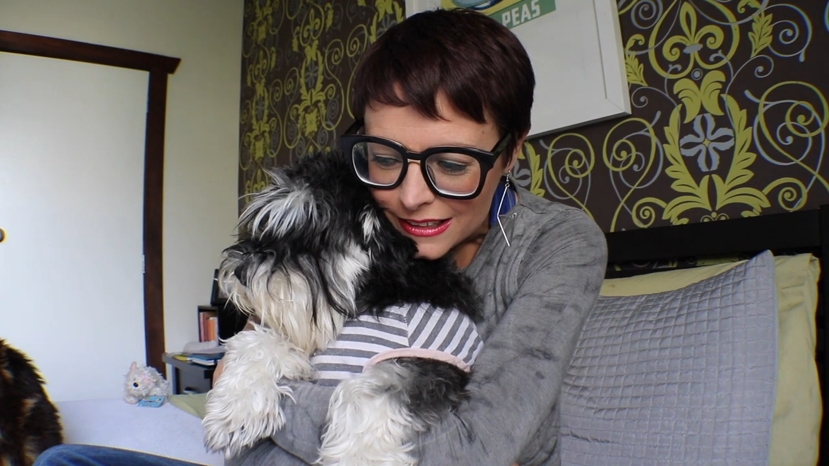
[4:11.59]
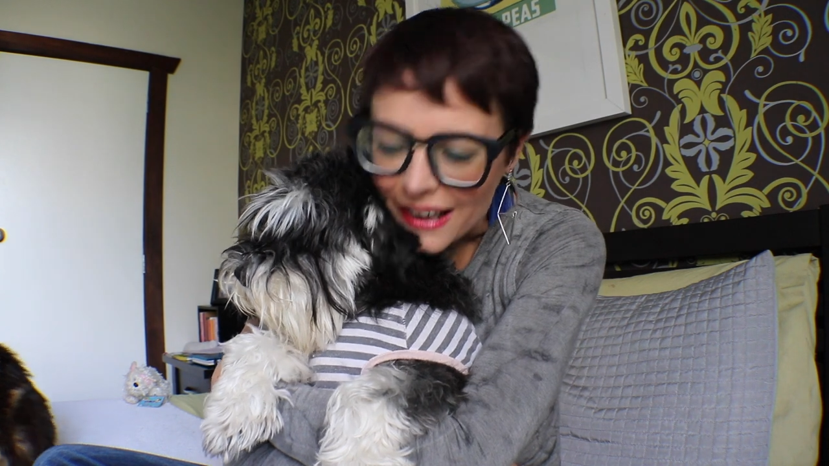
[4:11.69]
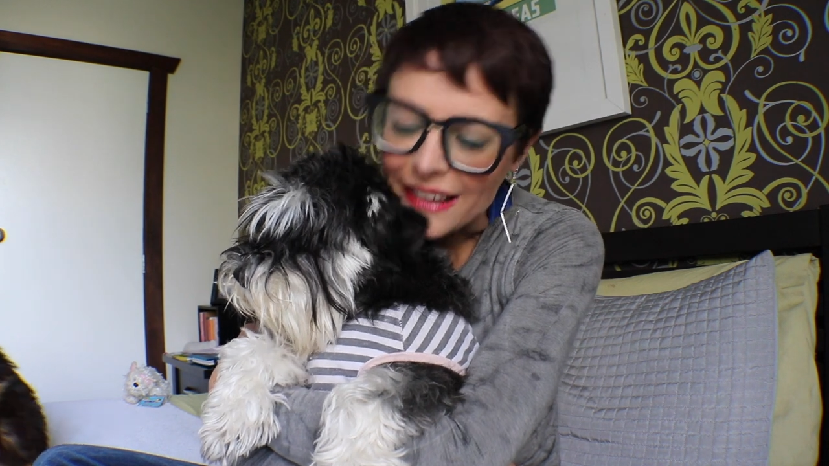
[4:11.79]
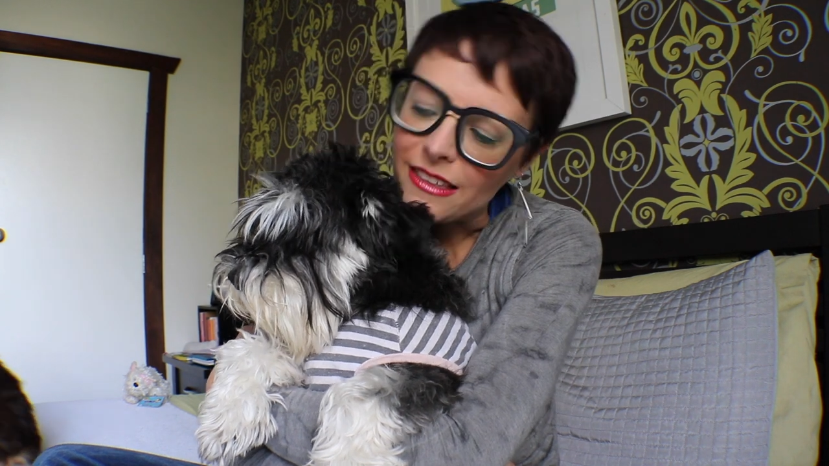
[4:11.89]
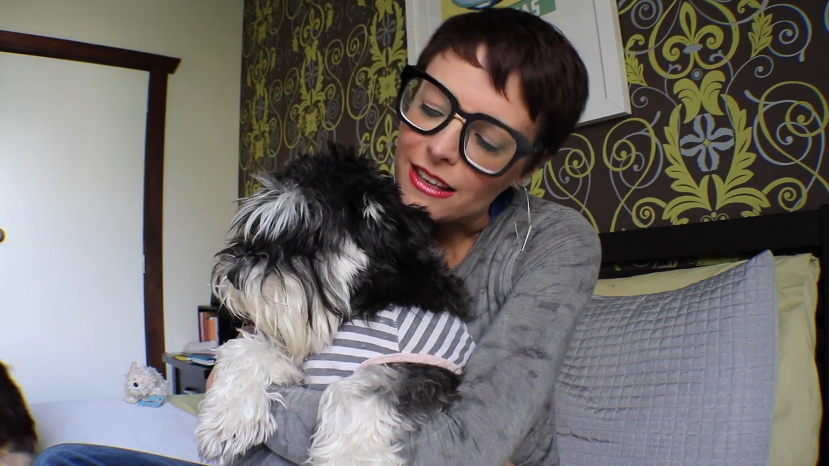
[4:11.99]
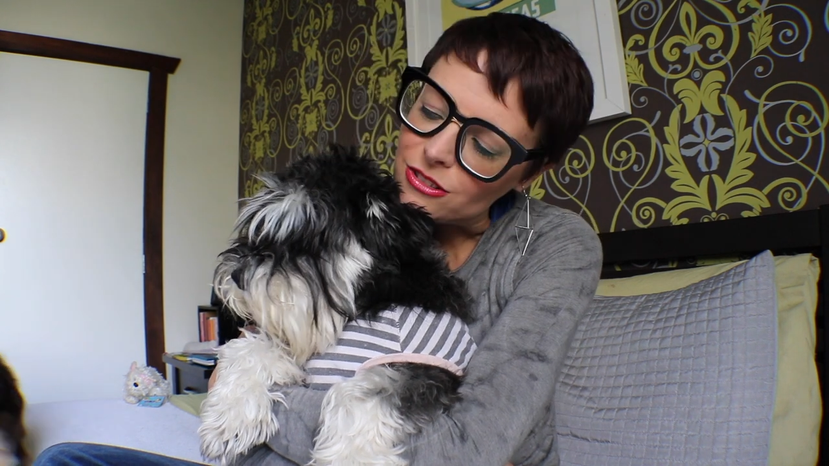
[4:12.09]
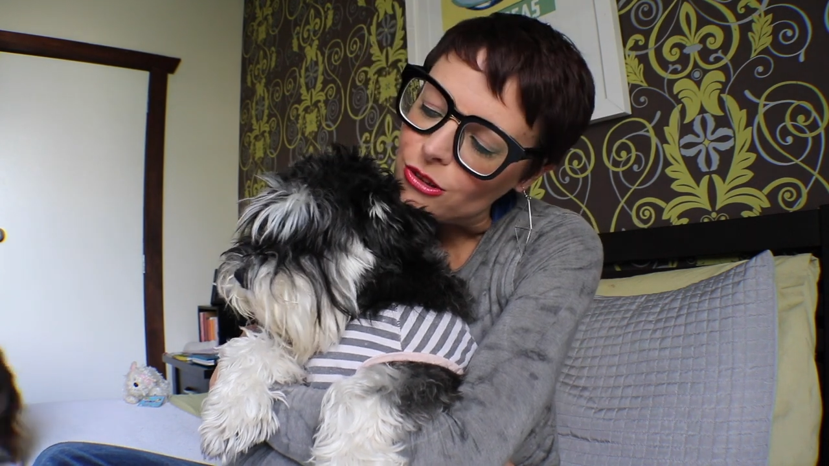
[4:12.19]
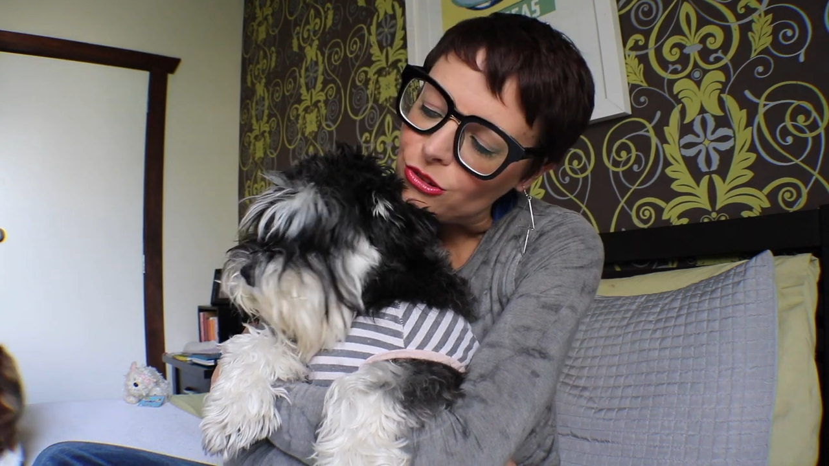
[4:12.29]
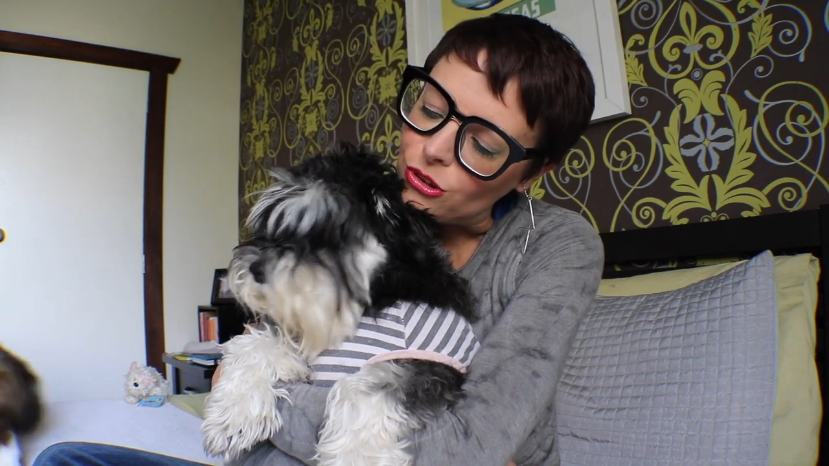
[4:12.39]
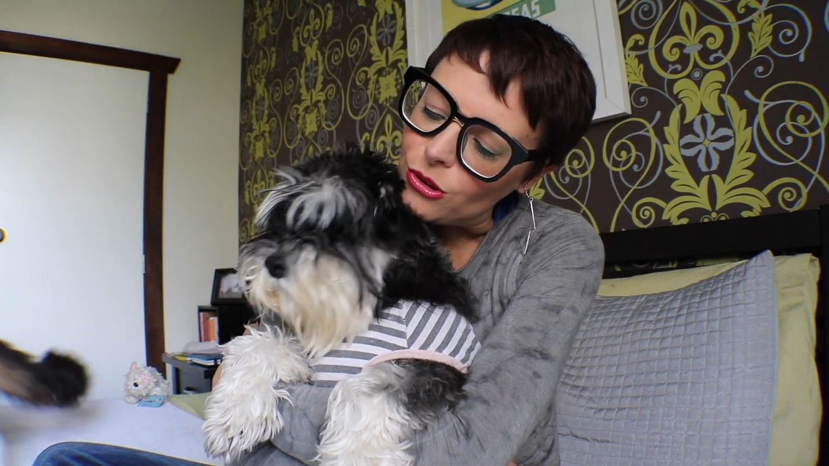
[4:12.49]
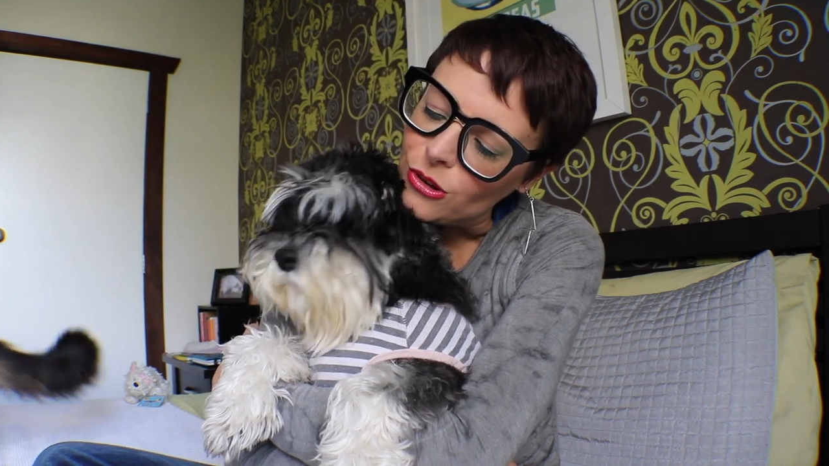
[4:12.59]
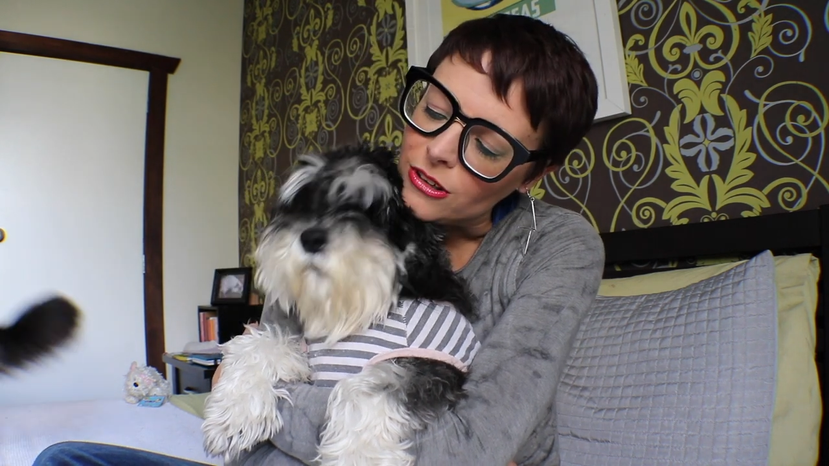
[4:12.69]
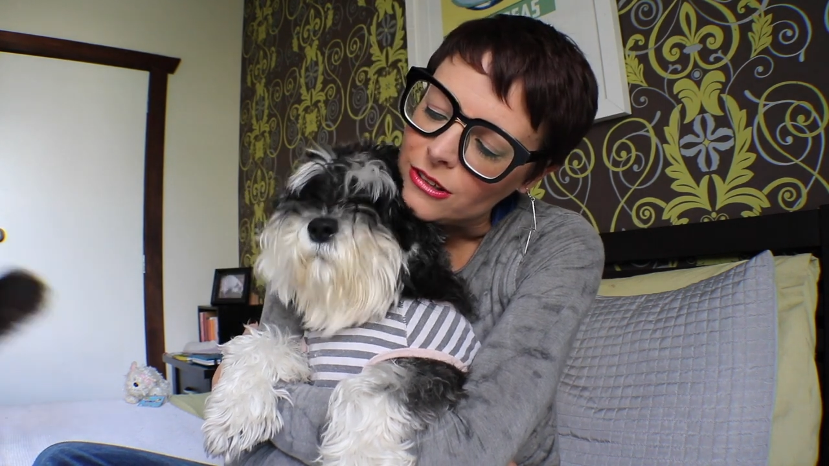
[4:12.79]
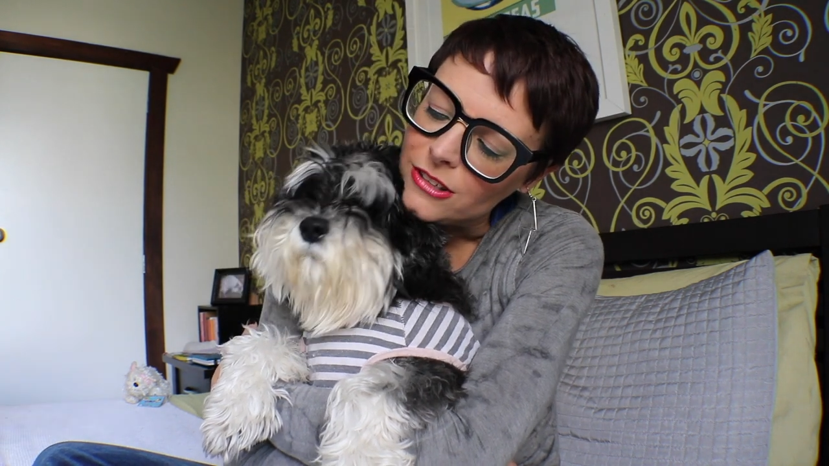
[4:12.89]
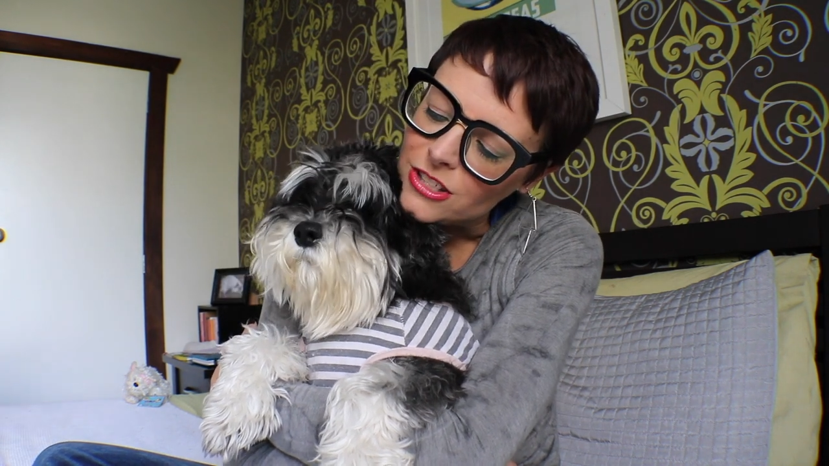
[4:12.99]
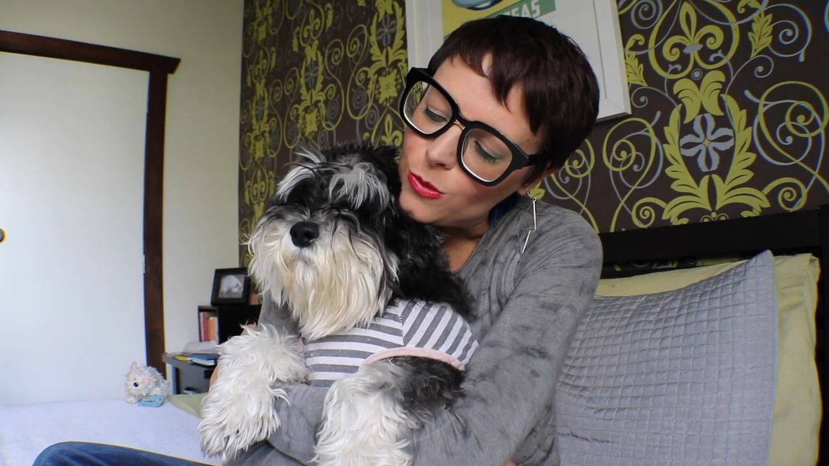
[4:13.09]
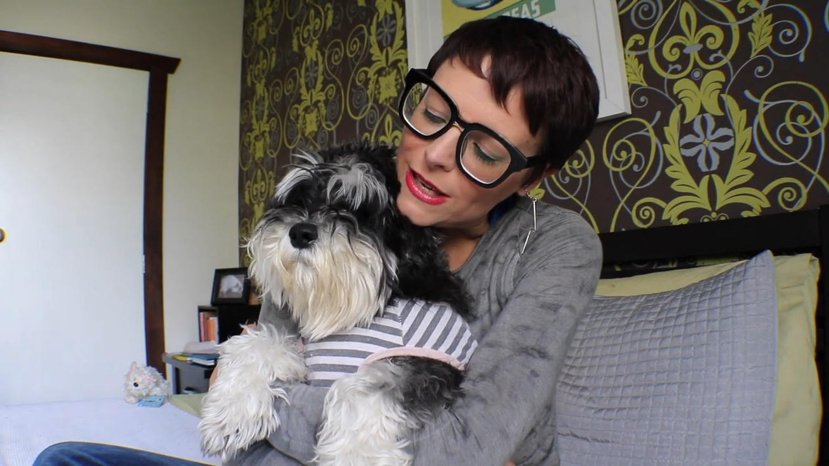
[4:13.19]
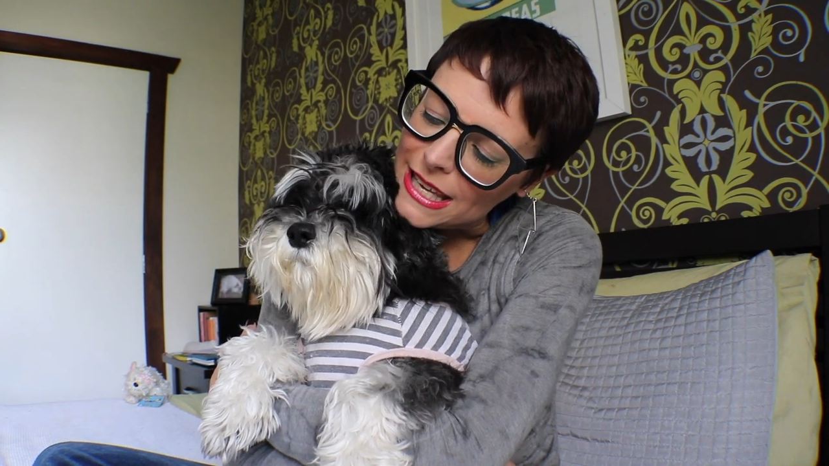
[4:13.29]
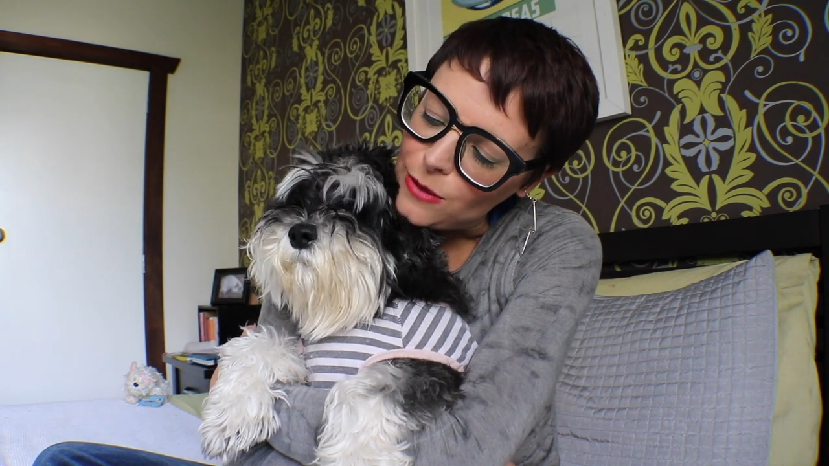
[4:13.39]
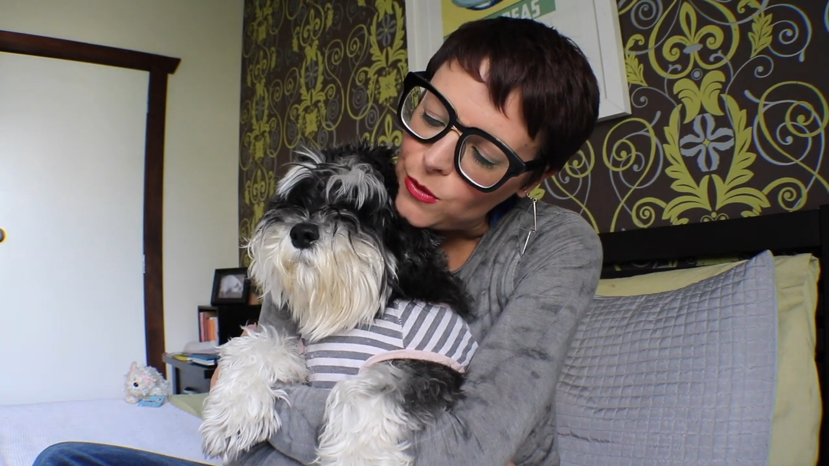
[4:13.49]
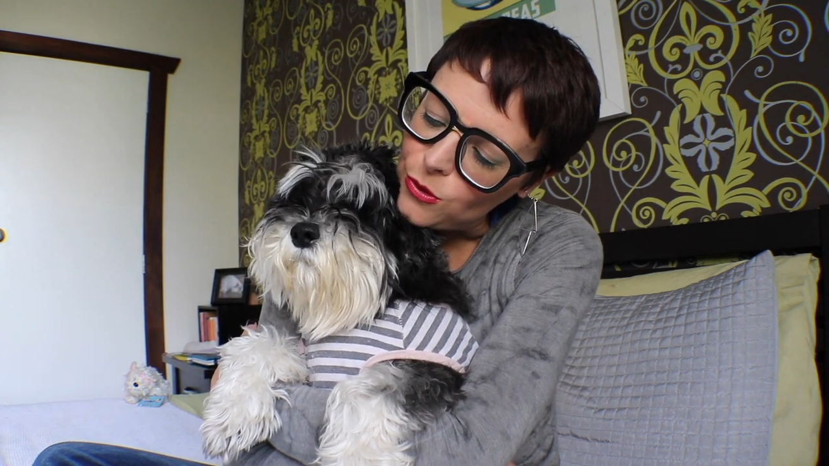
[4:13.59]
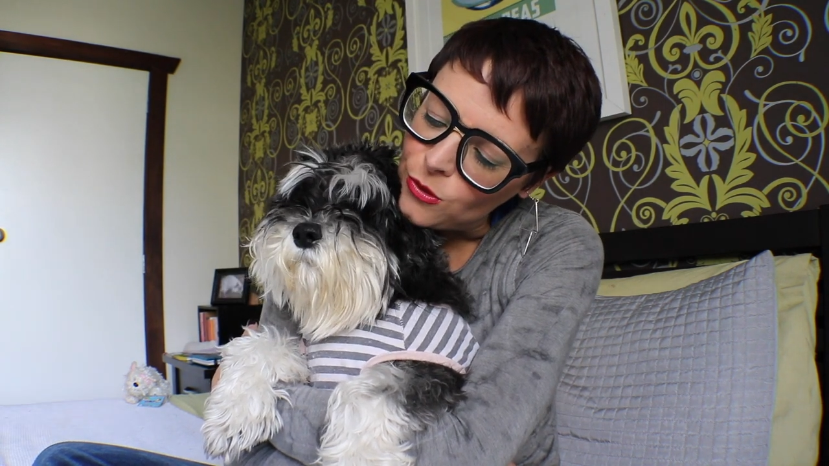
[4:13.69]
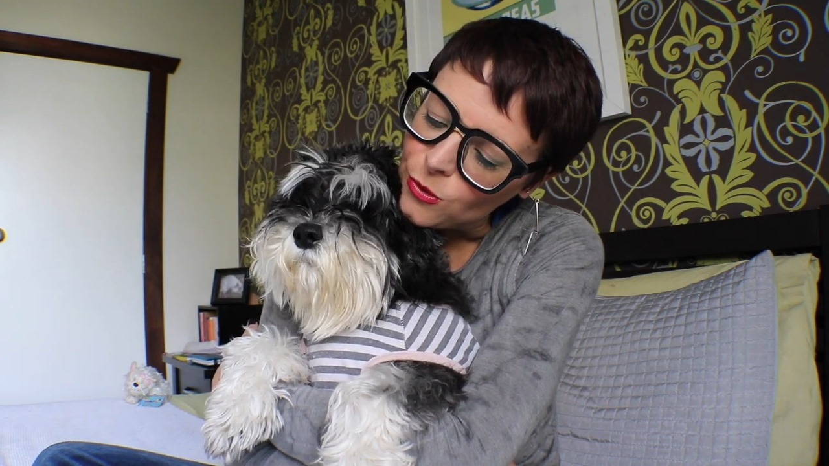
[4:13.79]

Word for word: I think so too. Shall we keep you?